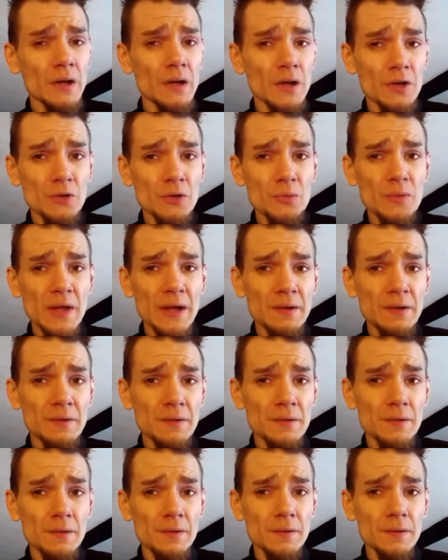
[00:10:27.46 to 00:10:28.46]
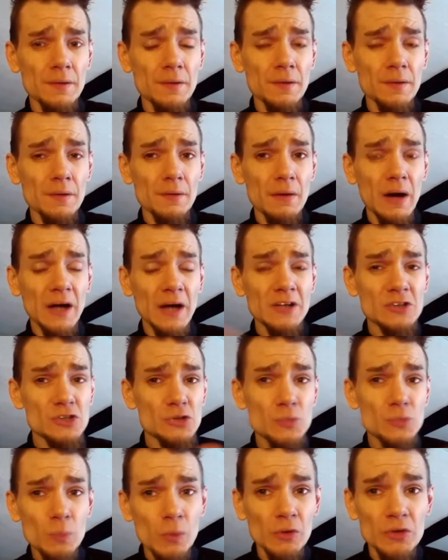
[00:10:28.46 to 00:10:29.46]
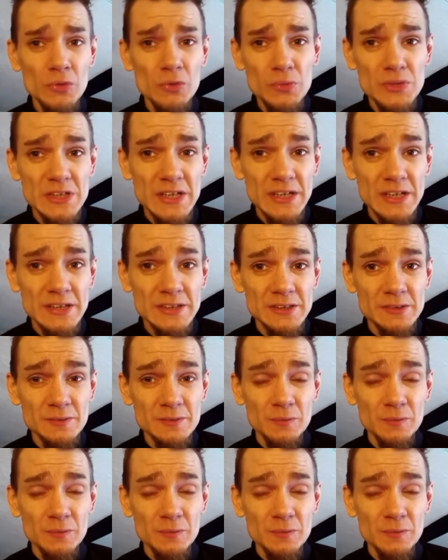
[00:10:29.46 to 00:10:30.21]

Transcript: You then undo what you did